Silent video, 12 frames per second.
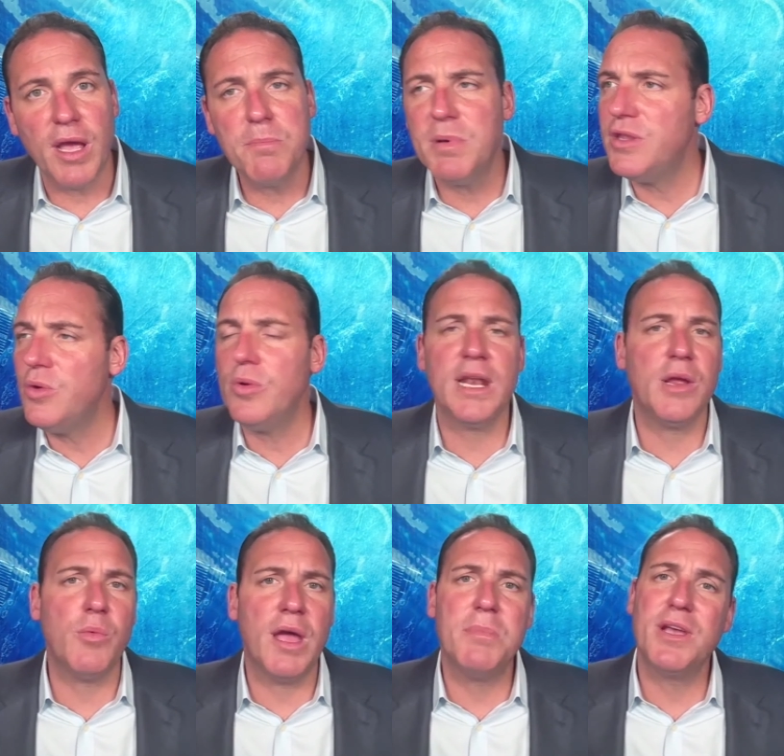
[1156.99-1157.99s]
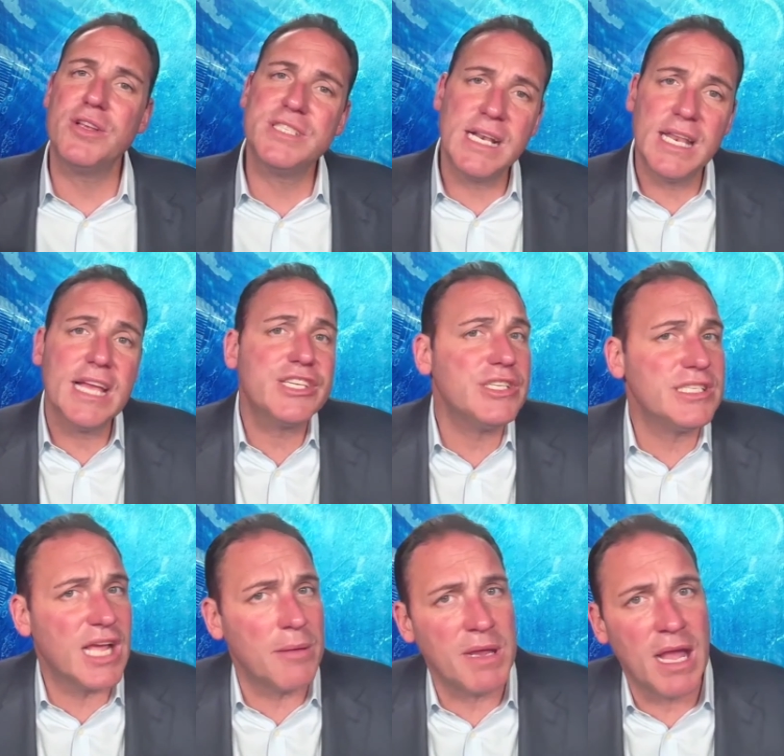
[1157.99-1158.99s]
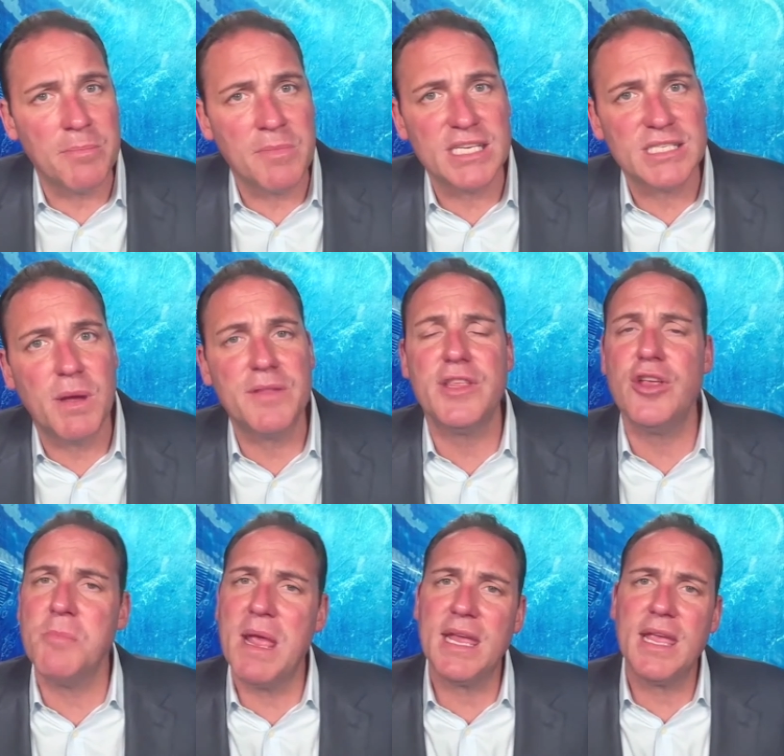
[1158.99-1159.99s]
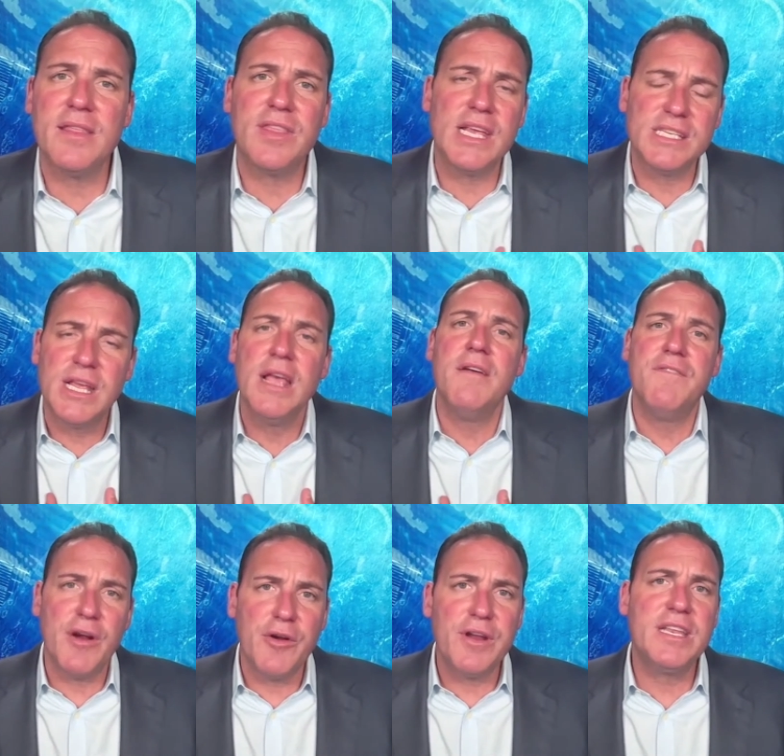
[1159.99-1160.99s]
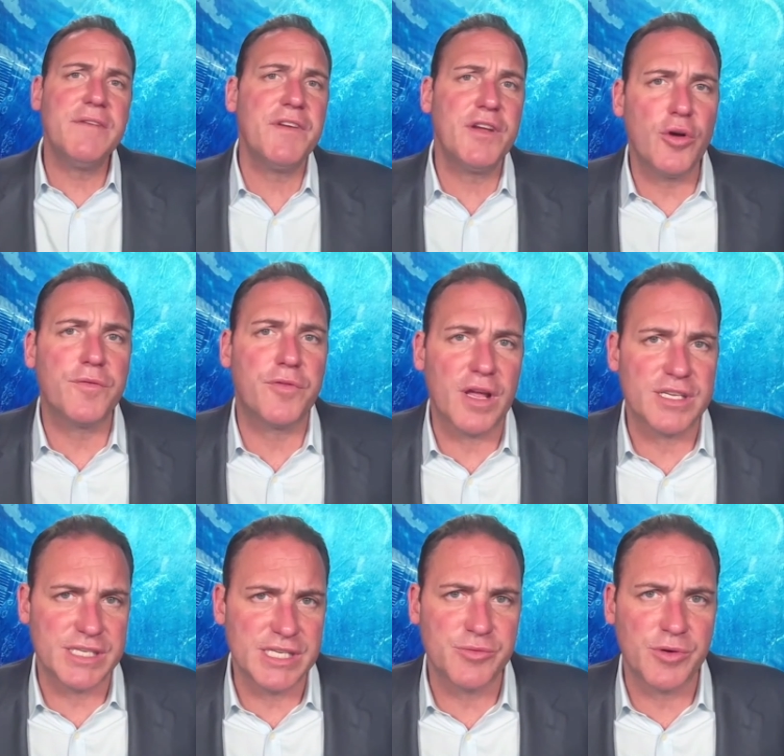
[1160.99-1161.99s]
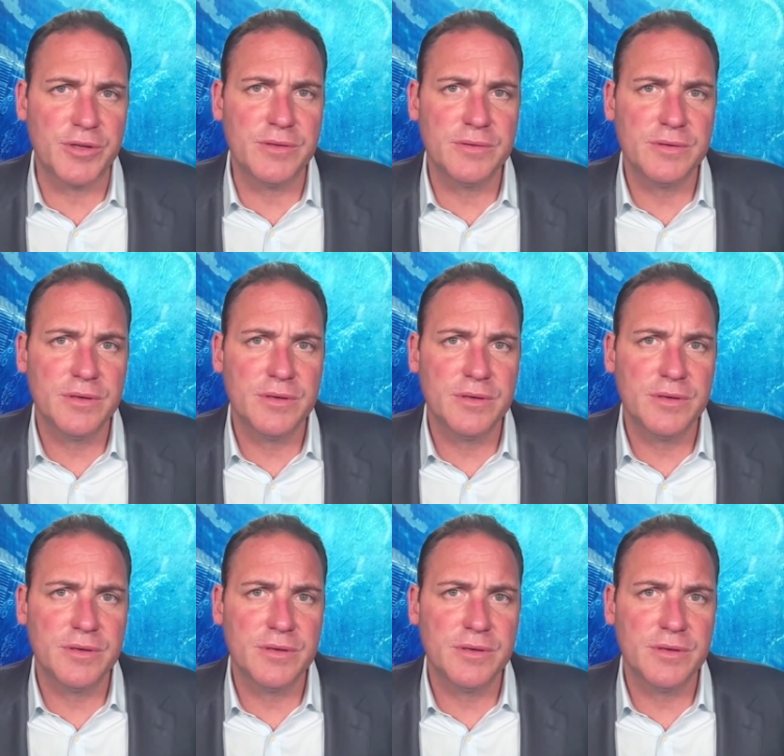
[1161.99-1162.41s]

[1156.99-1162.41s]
but do it anyway, because an election's coming up next month, and you're making things very difficult for us, Israel,